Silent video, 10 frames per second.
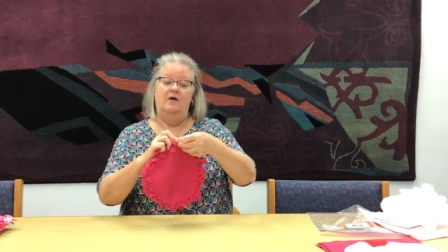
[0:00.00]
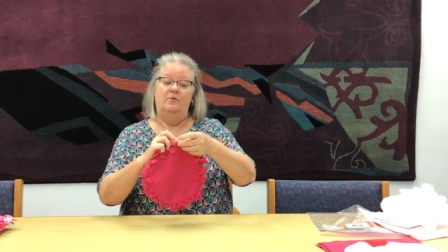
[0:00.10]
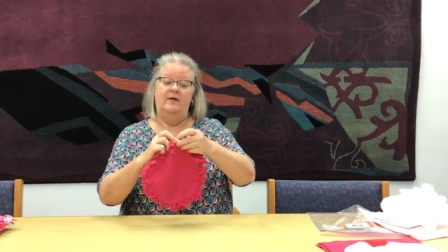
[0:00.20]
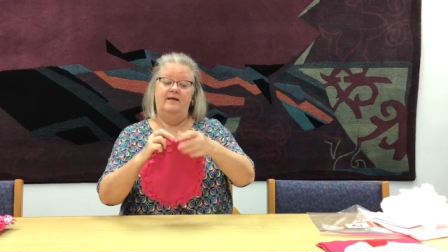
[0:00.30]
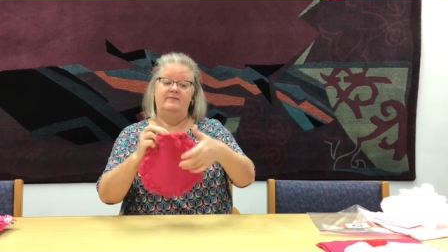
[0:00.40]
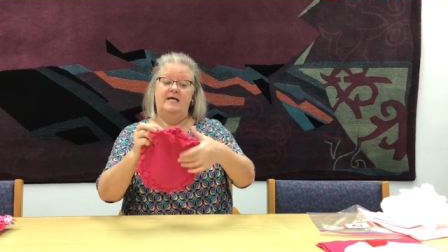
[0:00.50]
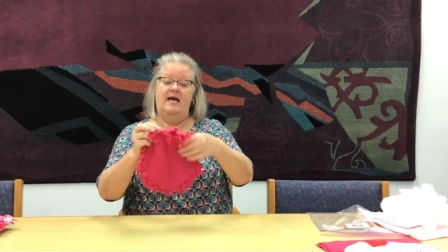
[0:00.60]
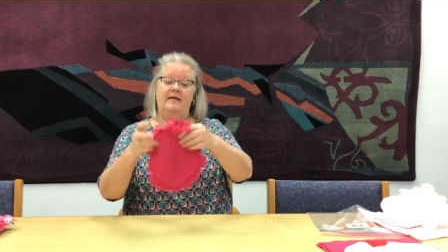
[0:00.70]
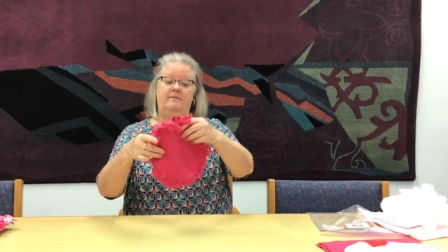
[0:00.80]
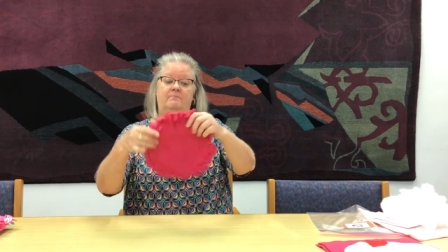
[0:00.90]
We have
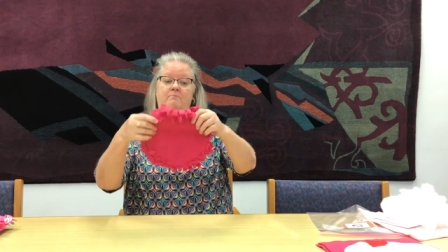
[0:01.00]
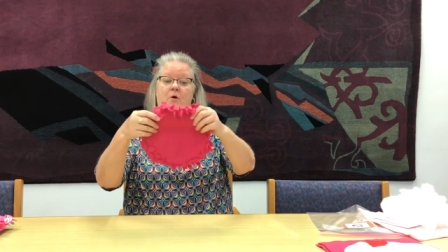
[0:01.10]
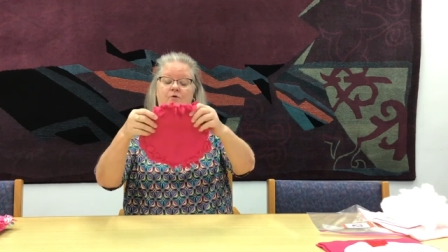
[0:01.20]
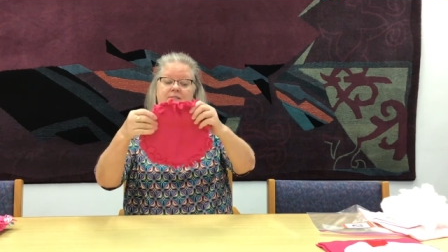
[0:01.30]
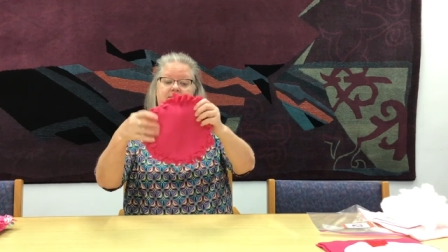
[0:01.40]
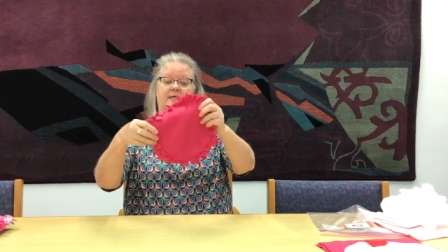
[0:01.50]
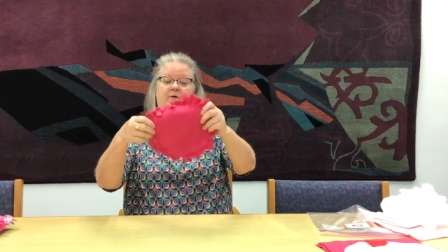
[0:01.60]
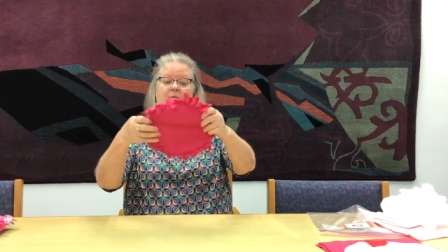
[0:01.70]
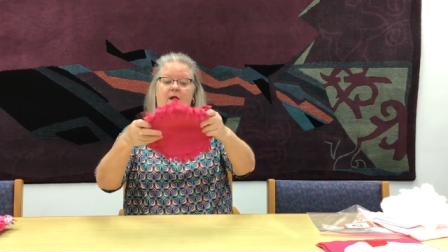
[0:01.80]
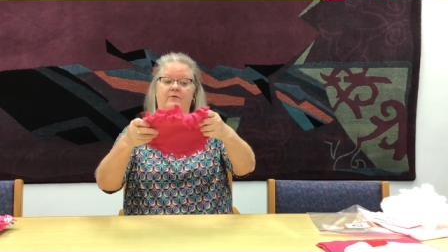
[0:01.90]
tied mostly
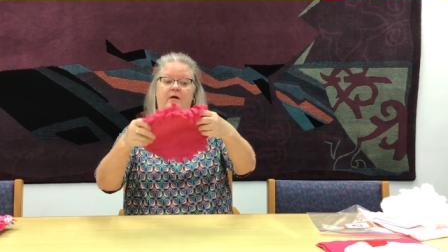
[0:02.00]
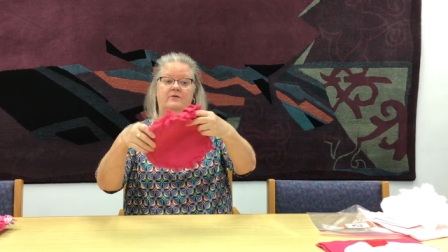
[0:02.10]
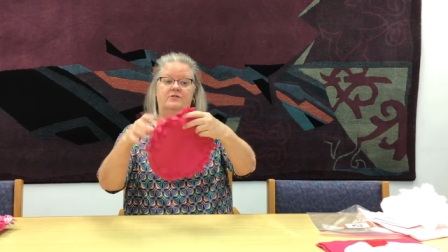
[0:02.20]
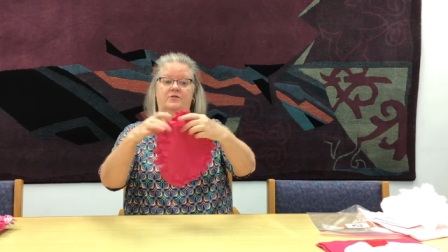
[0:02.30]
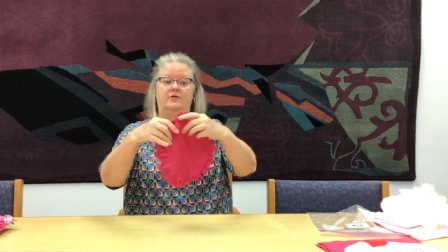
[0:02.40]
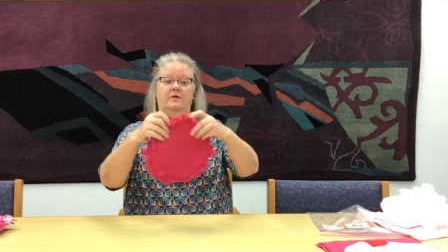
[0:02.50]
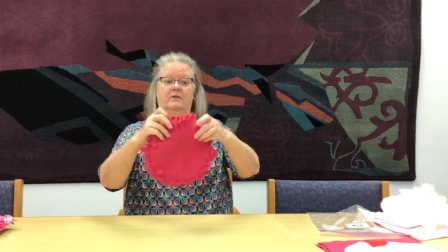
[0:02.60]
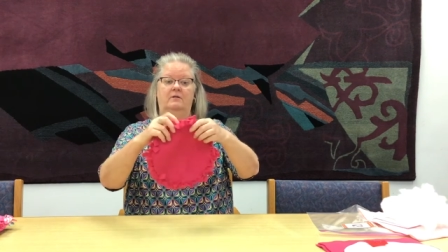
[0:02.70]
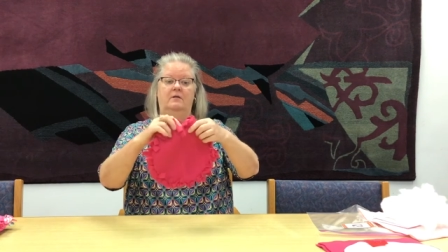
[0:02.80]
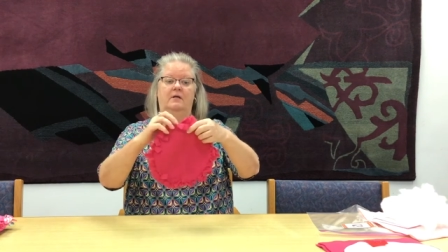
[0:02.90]
around our
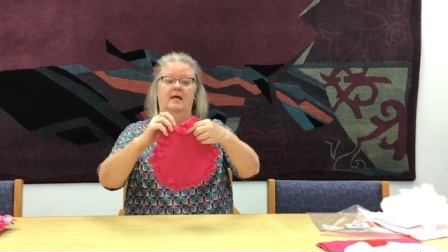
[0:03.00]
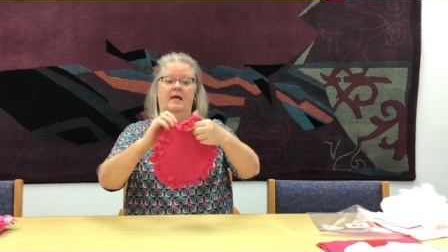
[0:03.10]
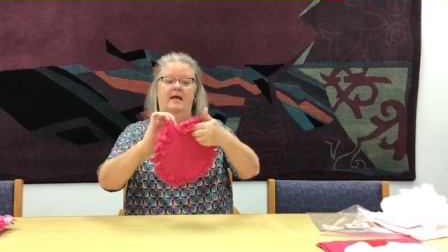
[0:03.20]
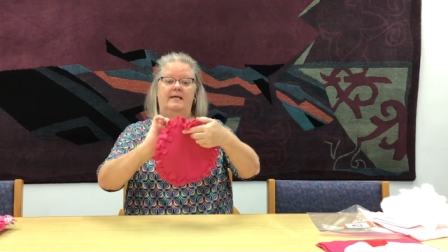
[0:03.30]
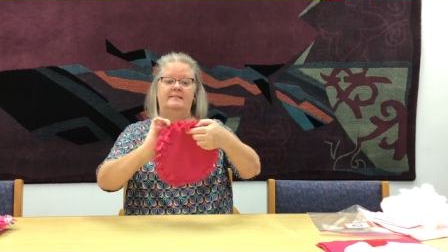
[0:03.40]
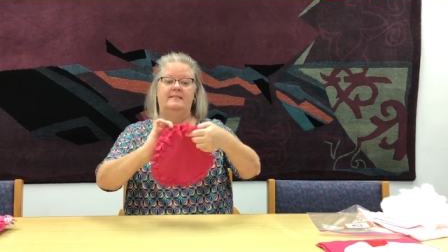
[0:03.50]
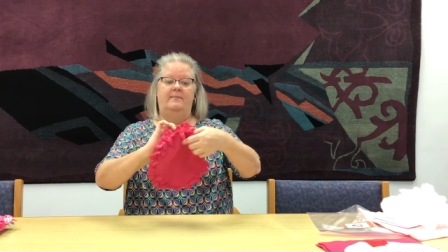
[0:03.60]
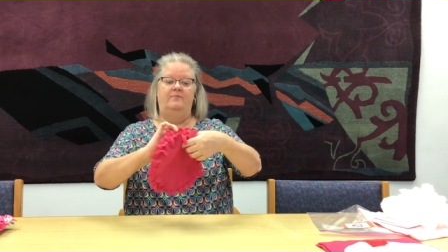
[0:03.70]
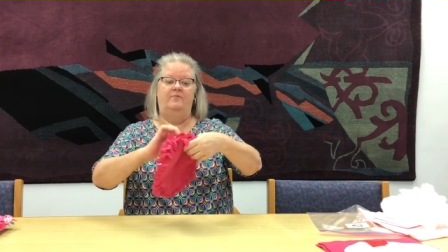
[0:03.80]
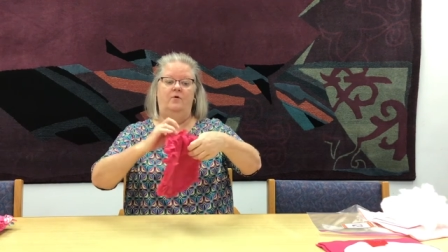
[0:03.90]
circle,
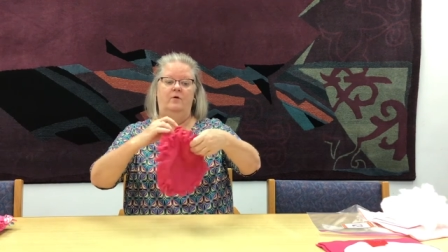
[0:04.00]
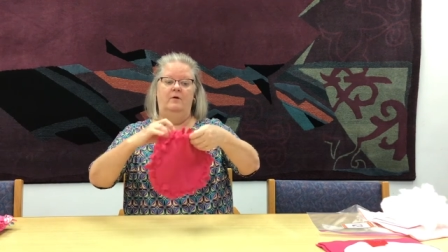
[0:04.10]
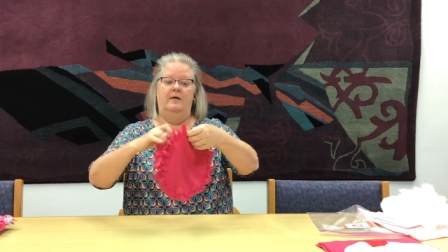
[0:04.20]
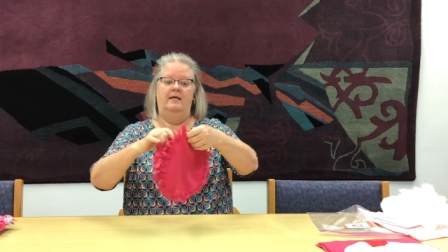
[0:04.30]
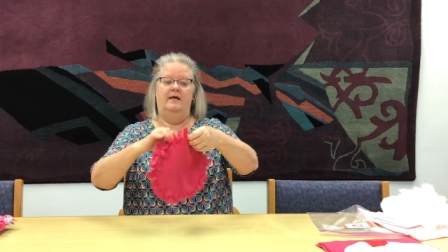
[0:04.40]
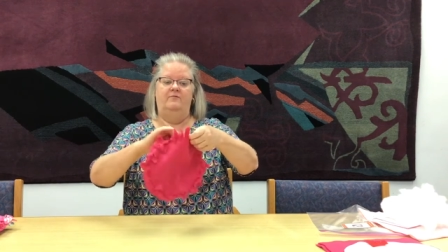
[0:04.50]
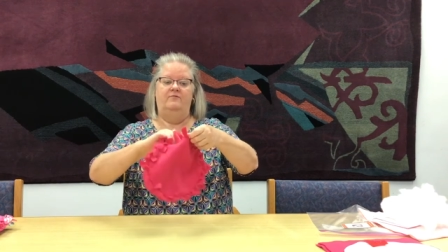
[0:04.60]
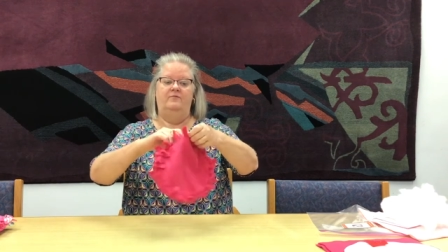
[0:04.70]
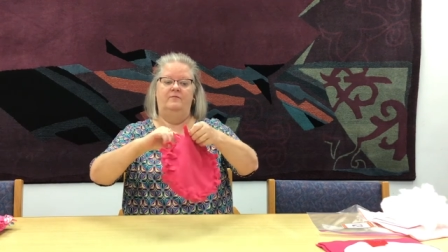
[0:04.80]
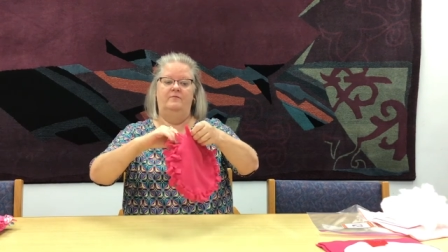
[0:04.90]
except for enough
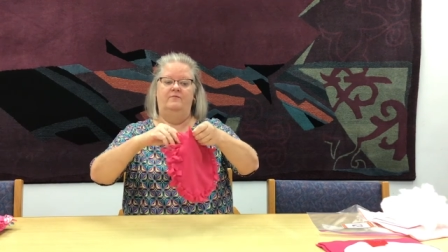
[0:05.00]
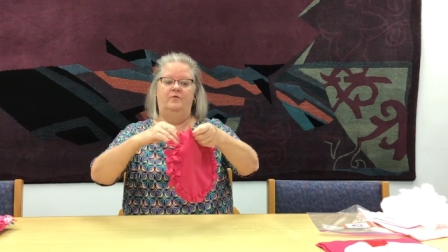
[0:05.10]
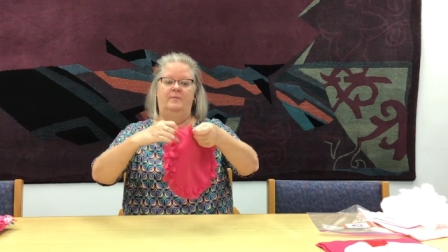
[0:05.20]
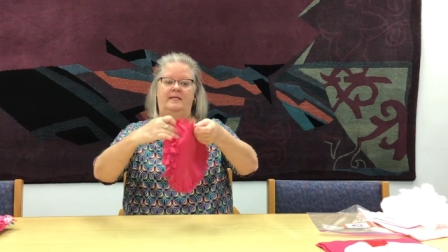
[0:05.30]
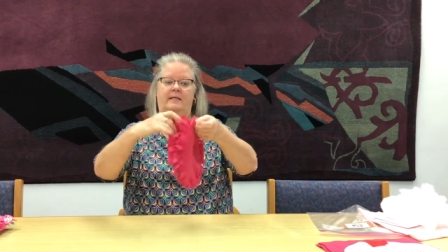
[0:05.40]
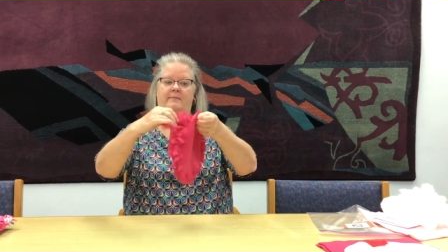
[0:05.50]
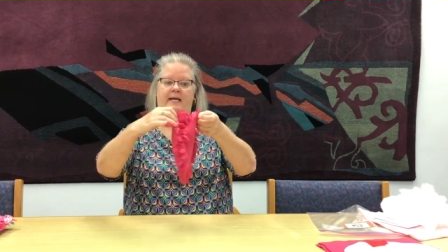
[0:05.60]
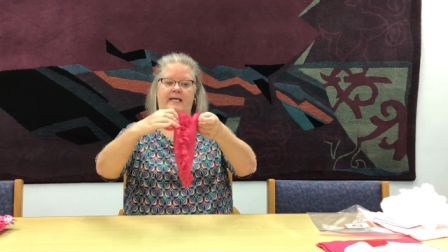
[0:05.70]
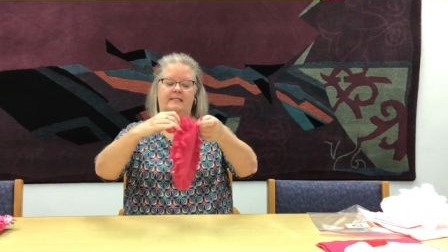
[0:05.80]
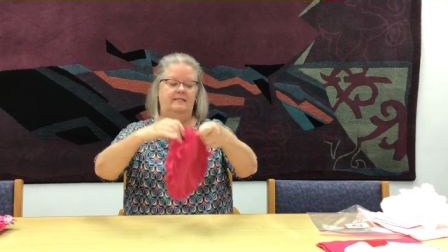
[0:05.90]
for me to get my
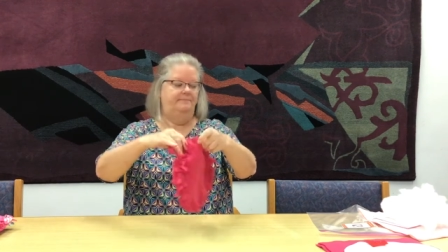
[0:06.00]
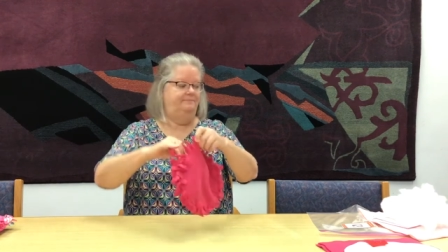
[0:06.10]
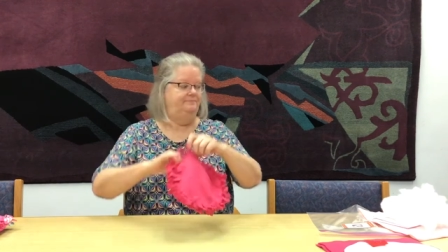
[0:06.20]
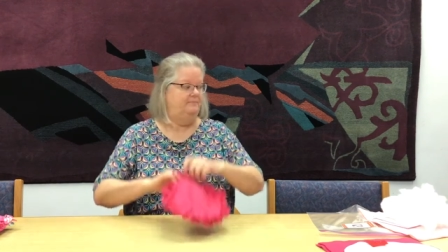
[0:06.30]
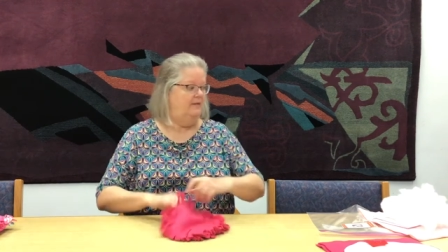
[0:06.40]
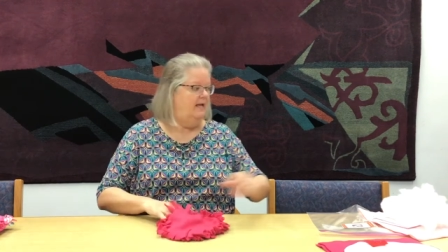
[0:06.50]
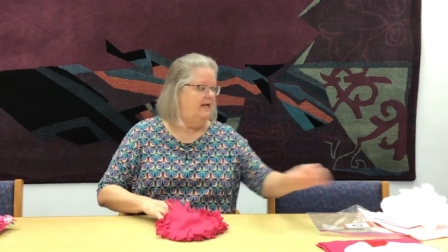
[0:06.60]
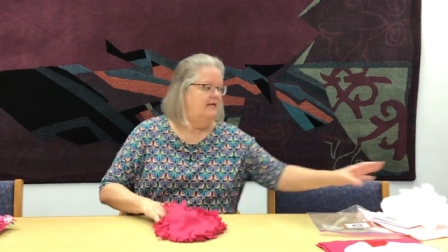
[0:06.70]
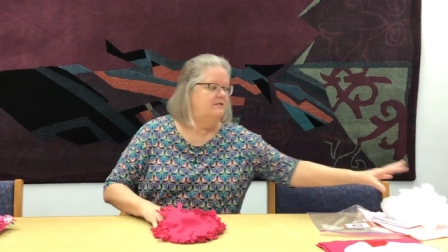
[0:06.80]
hand in.